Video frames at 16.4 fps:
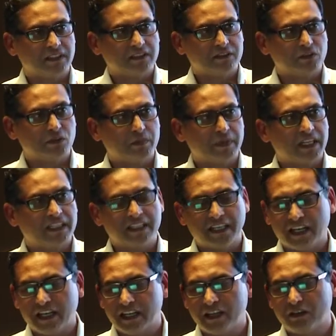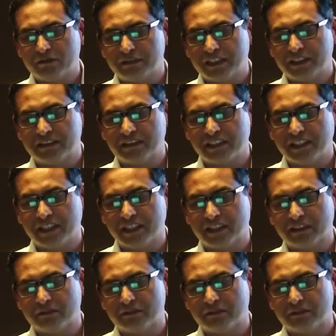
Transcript: So by the end of this year,